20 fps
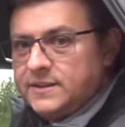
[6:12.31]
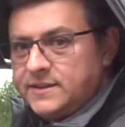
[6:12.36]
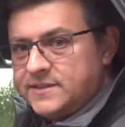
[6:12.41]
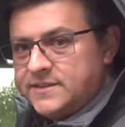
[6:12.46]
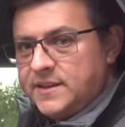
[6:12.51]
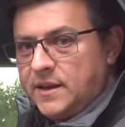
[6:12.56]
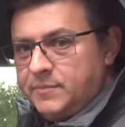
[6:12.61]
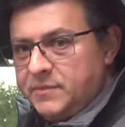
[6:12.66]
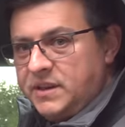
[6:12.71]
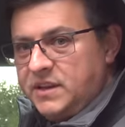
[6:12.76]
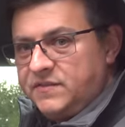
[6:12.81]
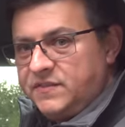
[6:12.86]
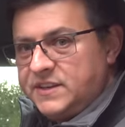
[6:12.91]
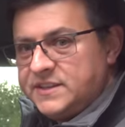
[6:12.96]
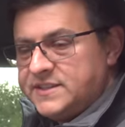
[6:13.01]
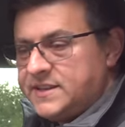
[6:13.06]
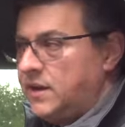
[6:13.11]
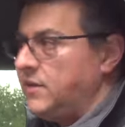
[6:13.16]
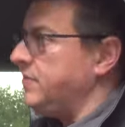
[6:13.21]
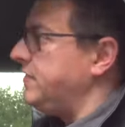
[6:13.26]
than some
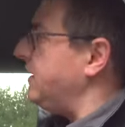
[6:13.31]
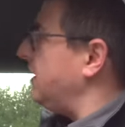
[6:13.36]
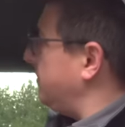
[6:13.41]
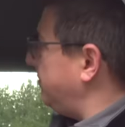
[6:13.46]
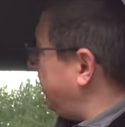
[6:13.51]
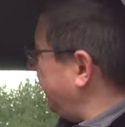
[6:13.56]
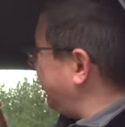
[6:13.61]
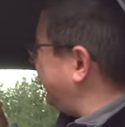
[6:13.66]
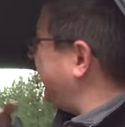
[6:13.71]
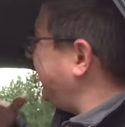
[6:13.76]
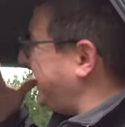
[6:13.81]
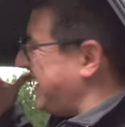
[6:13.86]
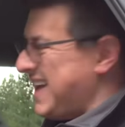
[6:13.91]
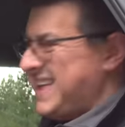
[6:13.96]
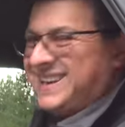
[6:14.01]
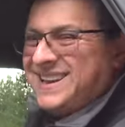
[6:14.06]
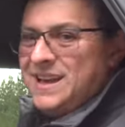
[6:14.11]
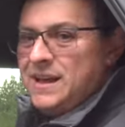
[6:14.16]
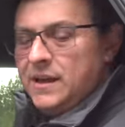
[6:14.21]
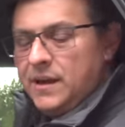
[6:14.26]
EVs out there, but
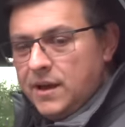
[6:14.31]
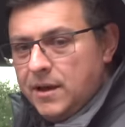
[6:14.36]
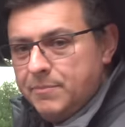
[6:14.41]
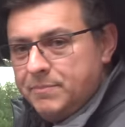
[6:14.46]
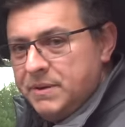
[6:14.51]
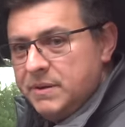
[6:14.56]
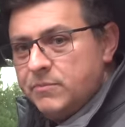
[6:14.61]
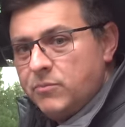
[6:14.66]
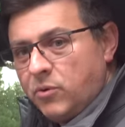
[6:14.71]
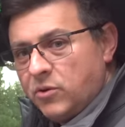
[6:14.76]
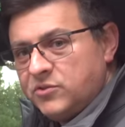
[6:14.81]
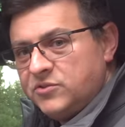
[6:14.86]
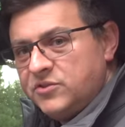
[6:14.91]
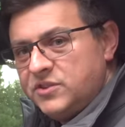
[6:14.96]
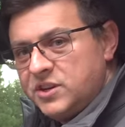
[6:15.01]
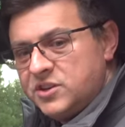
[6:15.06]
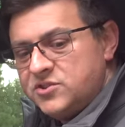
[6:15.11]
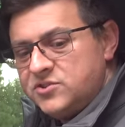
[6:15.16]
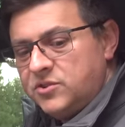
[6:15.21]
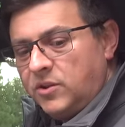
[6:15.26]
again, a bit more
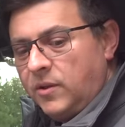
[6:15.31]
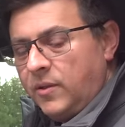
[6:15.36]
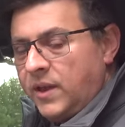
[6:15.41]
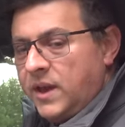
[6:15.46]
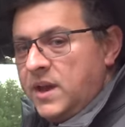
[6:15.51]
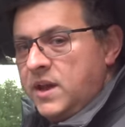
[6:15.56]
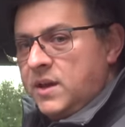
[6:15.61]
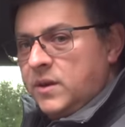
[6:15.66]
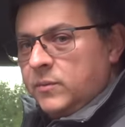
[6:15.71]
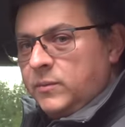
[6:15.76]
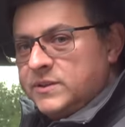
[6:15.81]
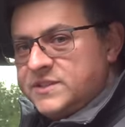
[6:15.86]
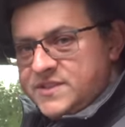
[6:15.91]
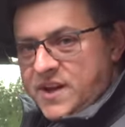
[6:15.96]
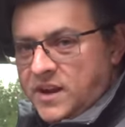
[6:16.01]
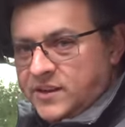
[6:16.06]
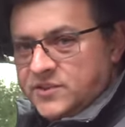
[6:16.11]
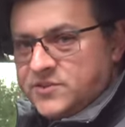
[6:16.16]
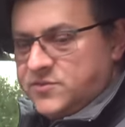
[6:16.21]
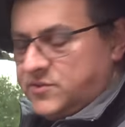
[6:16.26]
traditional. What's
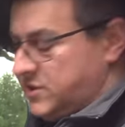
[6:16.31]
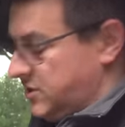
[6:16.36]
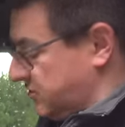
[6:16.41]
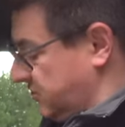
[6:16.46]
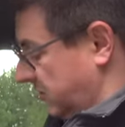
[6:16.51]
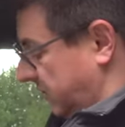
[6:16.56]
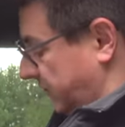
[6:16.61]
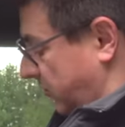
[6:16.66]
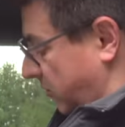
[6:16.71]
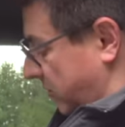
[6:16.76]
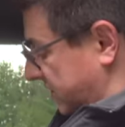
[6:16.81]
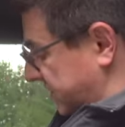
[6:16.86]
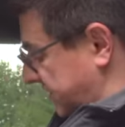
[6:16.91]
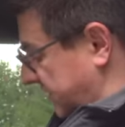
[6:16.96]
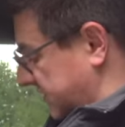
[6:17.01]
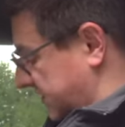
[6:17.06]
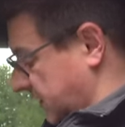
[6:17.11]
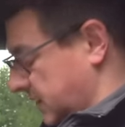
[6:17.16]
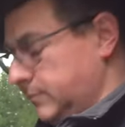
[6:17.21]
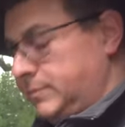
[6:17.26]
not as traditional, of course,
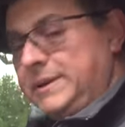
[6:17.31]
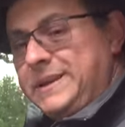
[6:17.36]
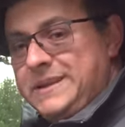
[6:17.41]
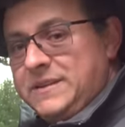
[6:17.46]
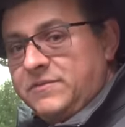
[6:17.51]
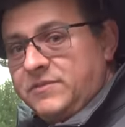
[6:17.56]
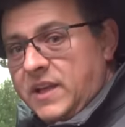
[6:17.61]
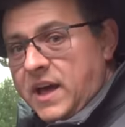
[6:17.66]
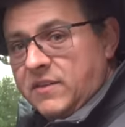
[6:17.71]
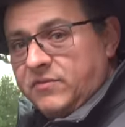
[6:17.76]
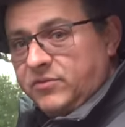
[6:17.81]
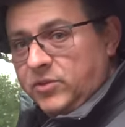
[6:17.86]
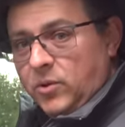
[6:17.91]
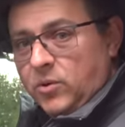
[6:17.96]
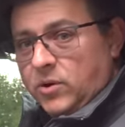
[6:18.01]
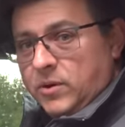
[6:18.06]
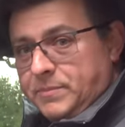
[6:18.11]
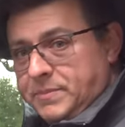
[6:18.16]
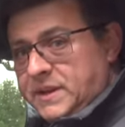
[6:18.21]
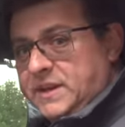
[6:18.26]
is the completely flat
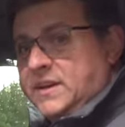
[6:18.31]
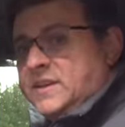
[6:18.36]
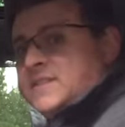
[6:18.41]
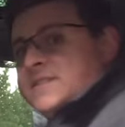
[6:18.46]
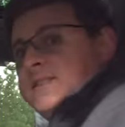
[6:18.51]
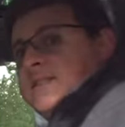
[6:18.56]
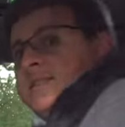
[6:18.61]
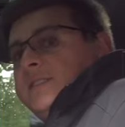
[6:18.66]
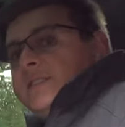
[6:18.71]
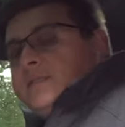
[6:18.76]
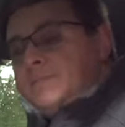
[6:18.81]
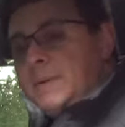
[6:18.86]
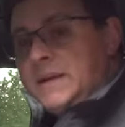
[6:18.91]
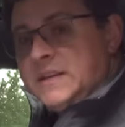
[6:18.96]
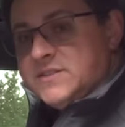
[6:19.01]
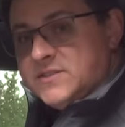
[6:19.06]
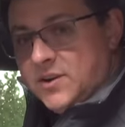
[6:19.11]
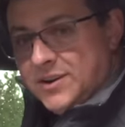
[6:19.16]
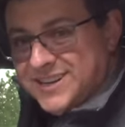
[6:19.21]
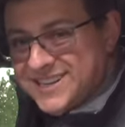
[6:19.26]
floor because this is
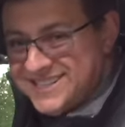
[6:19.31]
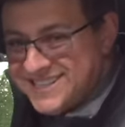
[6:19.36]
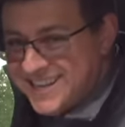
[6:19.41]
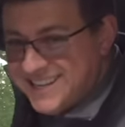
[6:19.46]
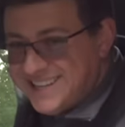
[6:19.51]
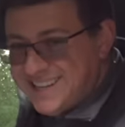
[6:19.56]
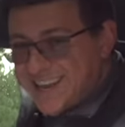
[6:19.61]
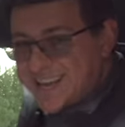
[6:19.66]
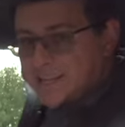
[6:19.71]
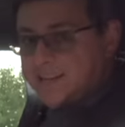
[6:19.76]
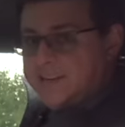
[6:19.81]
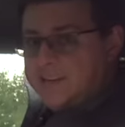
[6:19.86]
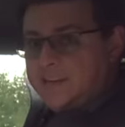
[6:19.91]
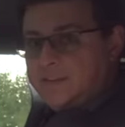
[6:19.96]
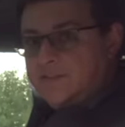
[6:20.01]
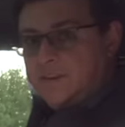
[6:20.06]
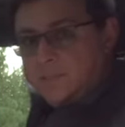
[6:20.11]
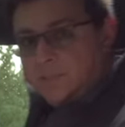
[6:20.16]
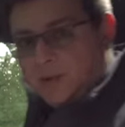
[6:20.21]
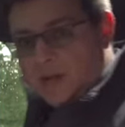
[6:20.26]
based on a dedicated
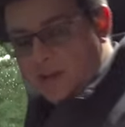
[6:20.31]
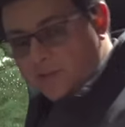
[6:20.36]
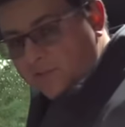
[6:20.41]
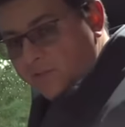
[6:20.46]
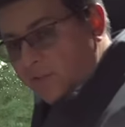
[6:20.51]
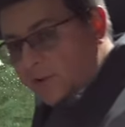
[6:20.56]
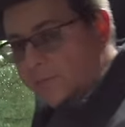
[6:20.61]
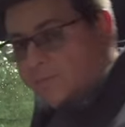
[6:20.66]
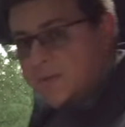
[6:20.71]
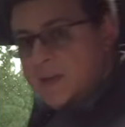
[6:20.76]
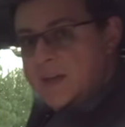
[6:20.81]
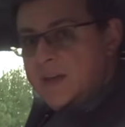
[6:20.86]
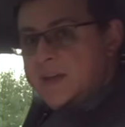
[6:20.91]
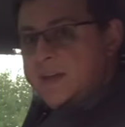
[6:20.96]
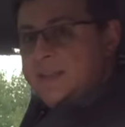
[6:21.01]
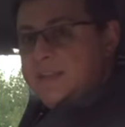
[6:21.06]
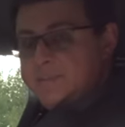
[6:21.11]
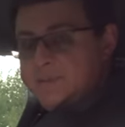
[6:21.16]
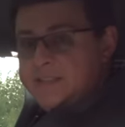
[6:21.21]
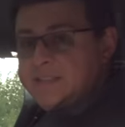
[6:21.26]
EV platform.
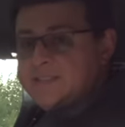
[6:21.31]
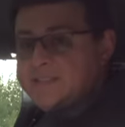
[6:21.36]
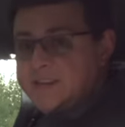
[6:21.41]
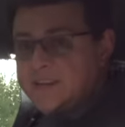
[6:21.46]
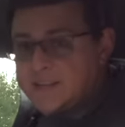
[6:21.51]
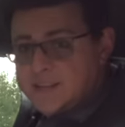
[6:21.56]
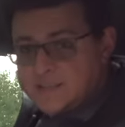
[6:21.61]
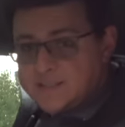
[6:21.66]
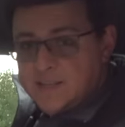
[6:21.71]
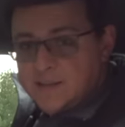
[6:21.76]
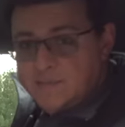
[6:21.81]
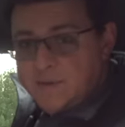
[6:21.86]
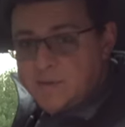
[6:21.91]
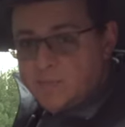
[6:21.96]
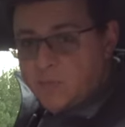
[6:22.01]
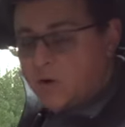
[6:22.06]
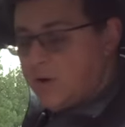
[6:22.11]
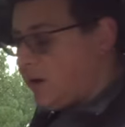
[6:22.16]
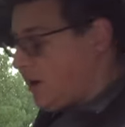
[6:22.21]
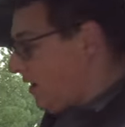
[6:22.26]
That means that it is going to be
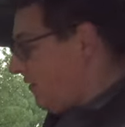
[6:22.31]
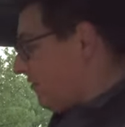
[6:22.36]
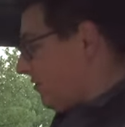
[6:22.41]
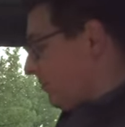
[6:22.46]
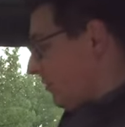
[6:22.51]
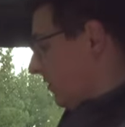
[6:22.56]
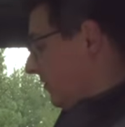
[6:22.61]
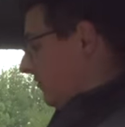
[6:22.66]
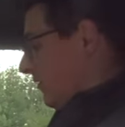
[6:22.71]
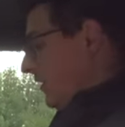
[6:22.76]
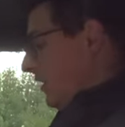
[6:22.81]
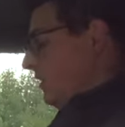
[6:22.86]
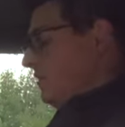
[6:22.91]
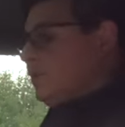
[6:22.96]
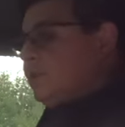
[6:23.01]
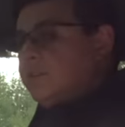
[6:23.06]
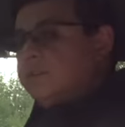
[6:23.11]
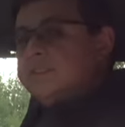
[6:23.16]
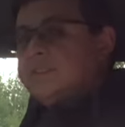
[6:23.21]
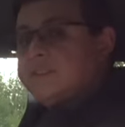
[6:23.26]
more comfortable for an
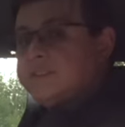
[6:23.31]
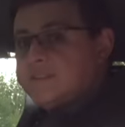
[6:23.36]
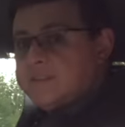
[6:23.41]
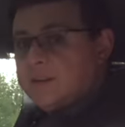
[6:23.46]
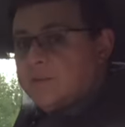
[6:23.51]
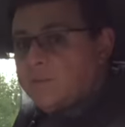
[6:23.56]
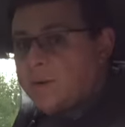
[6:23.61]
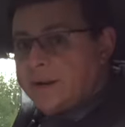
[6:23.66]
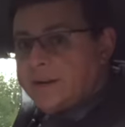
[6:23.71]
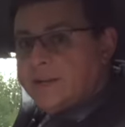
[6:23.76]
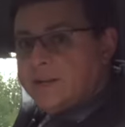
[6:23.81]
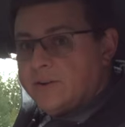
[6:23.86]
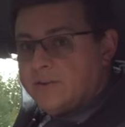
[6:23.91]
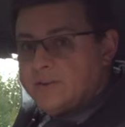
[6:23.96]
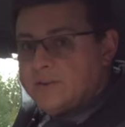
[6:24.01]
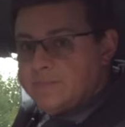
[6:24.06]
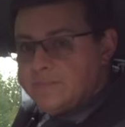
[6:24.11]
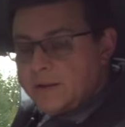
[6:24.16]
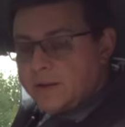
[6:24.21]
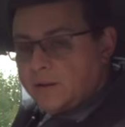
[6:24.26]
adult to sit right here
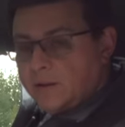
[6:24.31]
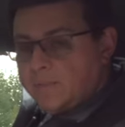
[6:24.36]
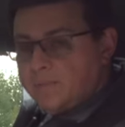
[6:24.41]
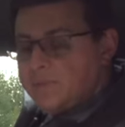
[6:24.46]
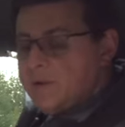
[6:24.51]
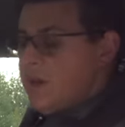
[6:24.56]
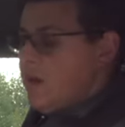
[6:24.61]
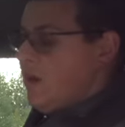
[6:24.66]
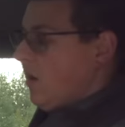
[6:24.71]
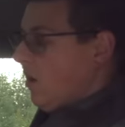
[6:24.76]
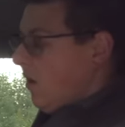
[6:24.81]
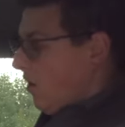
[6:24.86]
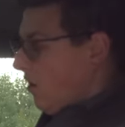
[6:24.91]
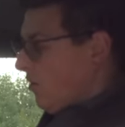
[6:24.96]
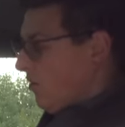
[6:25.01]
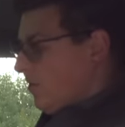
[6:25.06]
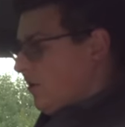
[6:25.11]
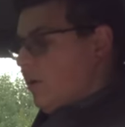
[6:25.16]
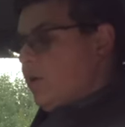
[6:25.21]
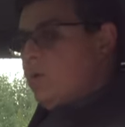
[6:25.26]
in the middle.
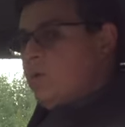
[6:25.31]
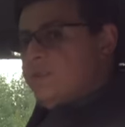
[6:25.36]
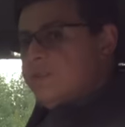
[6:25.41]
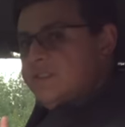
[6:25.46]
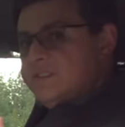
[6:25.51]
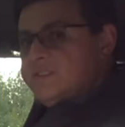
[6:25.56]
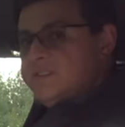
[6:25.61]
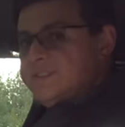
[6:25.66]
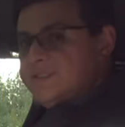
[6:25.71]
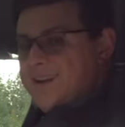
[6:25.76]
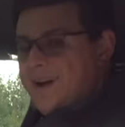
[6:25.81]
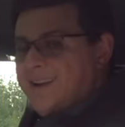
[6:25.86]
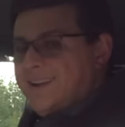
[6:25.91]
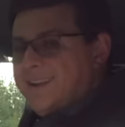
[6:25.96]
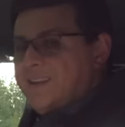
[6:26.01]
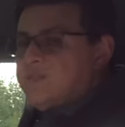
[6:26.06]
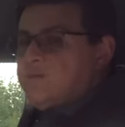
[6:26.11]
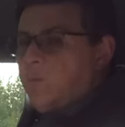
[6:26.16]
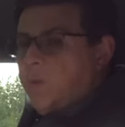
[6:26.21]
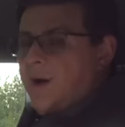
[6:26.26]
Although this is not
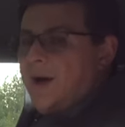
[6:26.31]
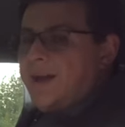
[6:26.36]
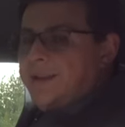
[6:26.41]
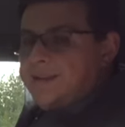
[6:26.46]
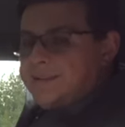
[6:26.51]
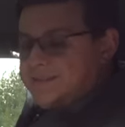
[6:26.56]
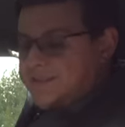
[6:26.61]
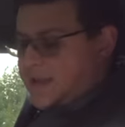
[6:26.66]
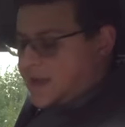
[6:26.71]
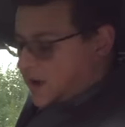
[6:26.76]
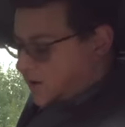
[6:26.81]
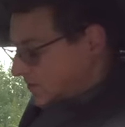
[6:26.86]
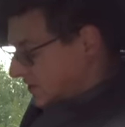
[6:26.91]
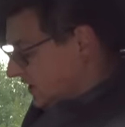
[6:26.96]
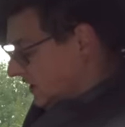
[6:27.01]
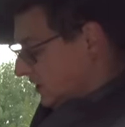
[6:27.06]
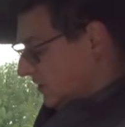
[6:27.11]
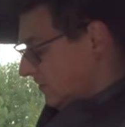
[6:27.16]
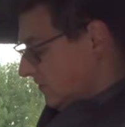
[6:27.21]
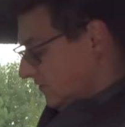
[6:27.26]
as wide as the
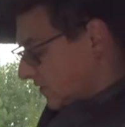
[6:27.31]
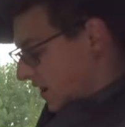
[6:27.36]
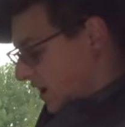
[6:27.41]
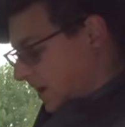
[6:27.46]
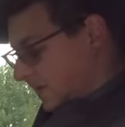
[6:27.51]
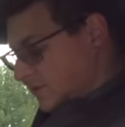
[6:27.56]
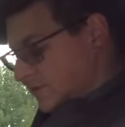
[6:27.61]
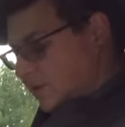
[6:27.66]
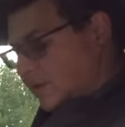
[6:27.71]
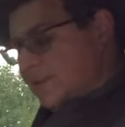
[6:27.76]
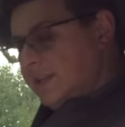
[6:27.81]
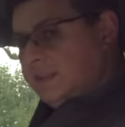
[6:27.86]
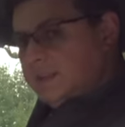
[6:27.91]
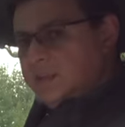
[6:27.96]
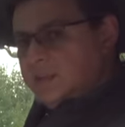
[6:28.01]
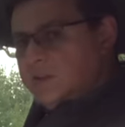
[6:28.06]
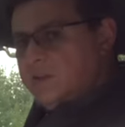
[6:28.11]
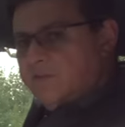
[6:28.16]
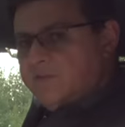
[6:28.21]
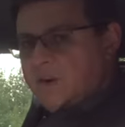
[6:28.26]
Audi Q5, so I think the
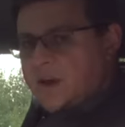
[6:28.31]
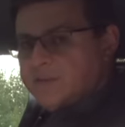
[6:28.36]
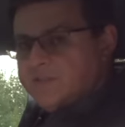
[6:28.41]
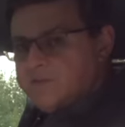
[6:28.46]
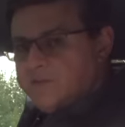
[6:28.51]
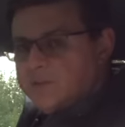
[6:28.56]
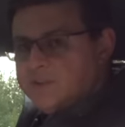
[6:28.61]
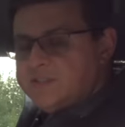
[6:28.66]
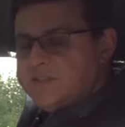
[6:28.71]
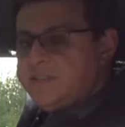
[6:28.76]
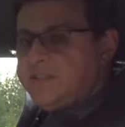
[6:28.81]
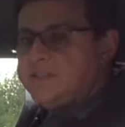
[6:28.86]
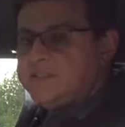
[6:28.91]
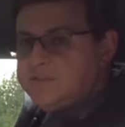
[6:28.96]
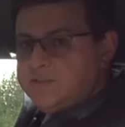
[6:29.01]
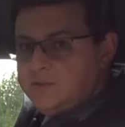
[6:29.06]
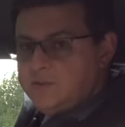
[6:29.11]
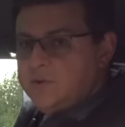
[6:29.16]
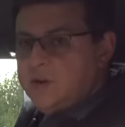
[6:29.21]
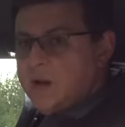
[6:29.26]
Q5's rear seats
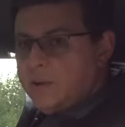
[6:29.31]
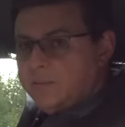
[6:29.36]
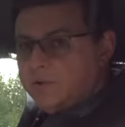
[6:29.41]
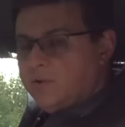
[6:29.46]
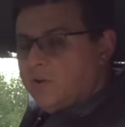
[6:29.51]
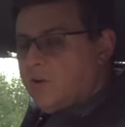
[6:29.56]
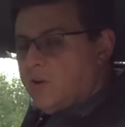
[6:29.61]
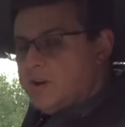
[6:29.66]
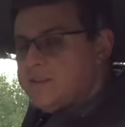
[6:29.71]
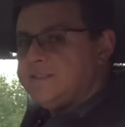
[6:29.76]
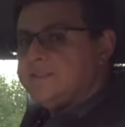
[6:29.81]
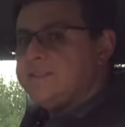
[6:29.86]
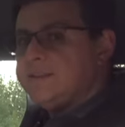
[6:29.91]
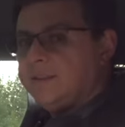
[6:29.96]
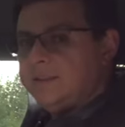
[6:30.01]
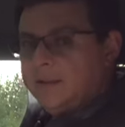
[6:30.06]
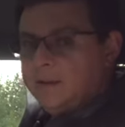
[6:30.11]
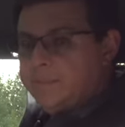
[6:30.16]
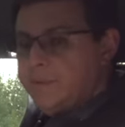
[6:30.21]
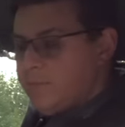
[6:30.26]
do come across as a
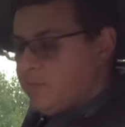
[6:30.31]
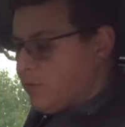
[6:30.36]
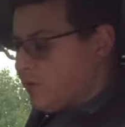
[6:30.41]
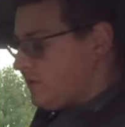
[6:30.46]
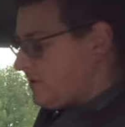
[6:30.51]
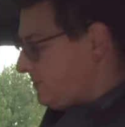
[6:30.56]
little bit more